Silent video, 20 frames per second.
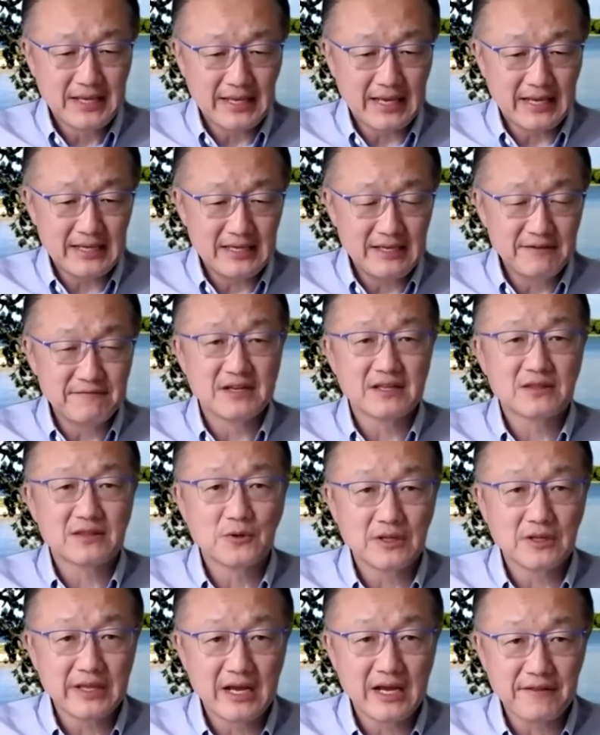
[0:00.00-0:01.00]
even at the
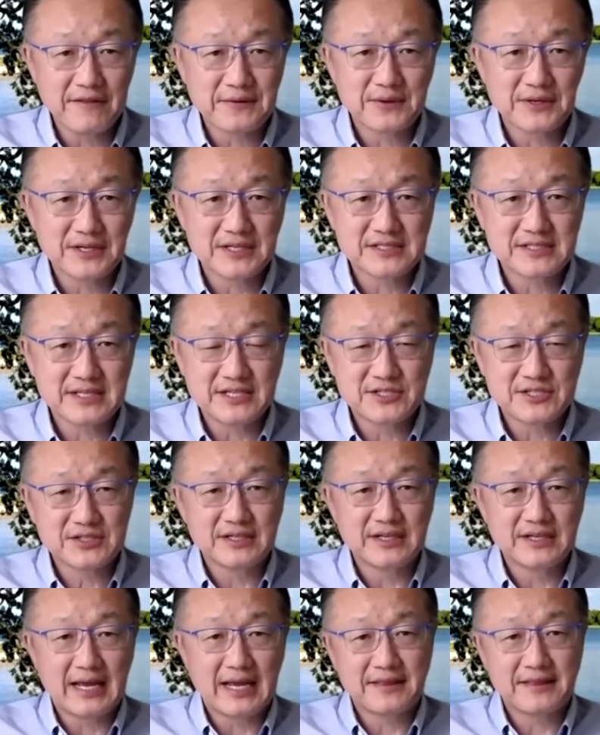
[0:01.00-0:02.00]
World Health
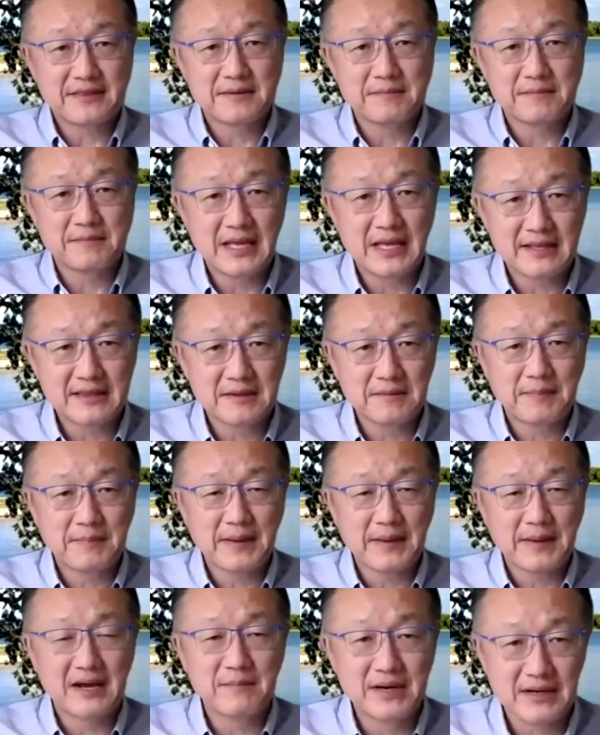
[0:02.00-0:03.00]
Organization, at the
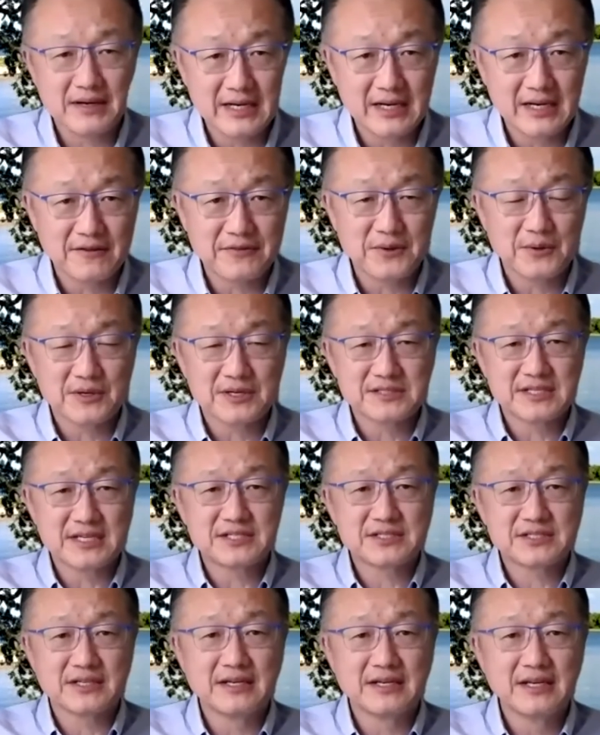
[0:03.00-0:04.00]
Pan American Health
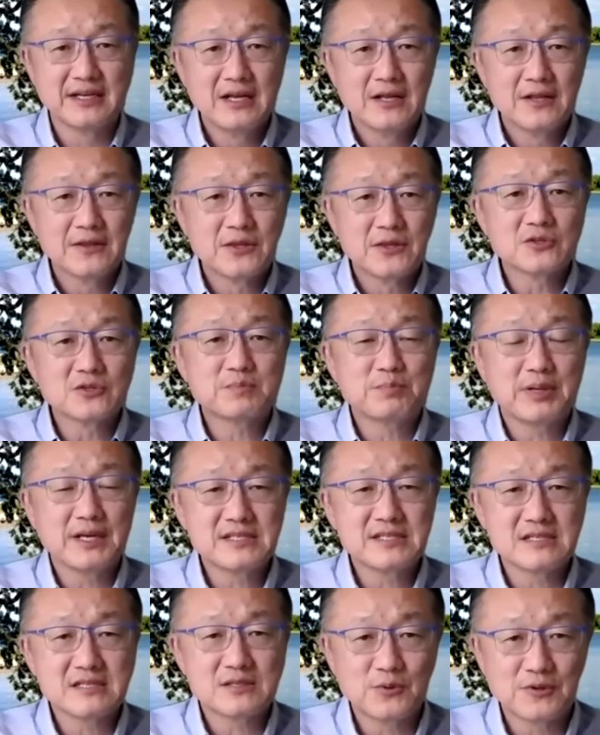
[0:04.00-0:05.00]
Organization, those
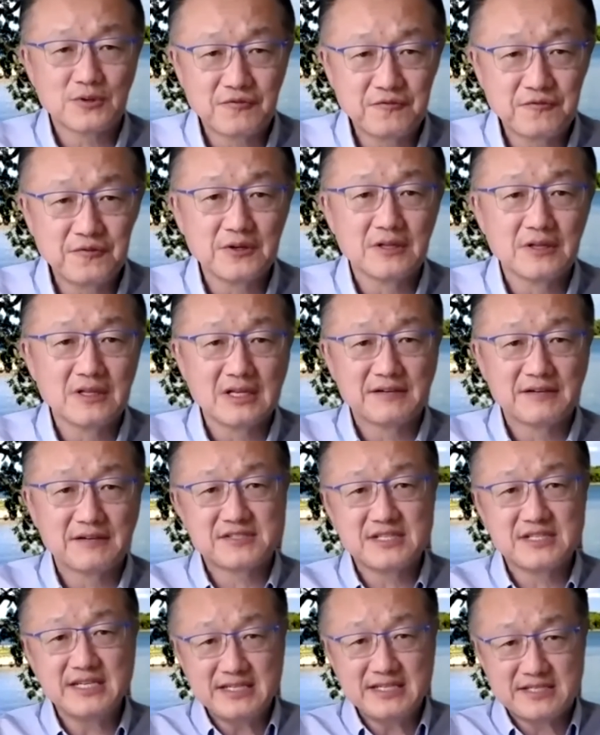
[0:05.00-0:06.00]
places were full of
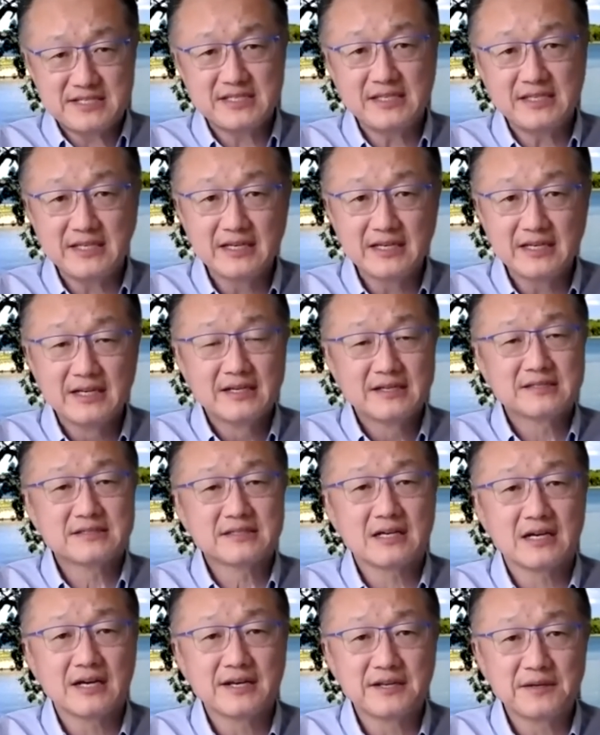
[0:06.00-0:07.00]
CDC
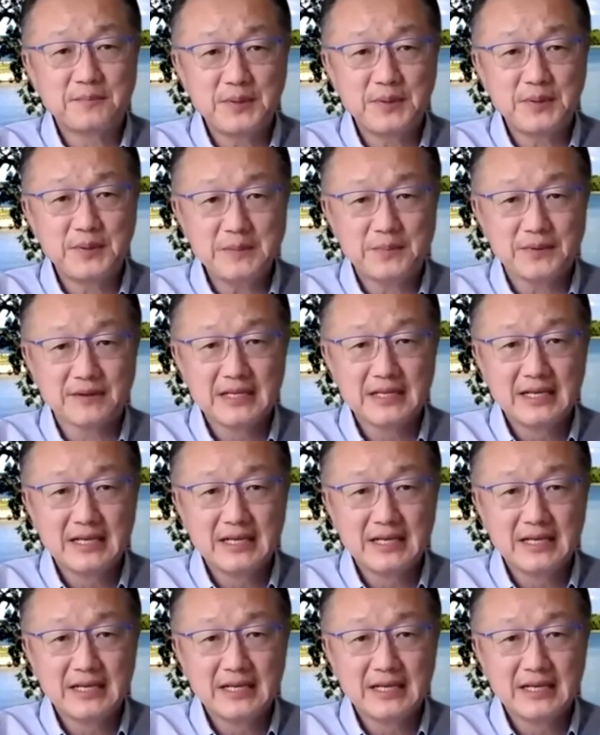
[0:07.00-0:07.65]
seconded people.